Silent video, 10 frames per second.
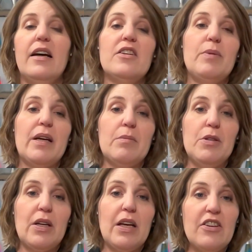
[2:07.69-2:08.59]
to make
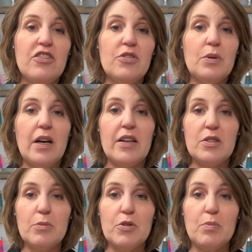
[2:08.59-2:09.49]
communications with
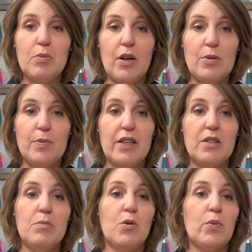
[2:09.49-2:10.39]
customers and
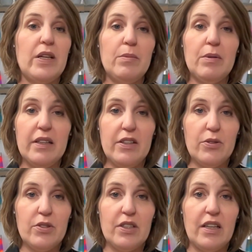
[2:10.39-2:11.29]
prospects more readable and
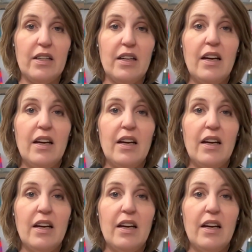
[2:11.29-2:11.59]
interesting,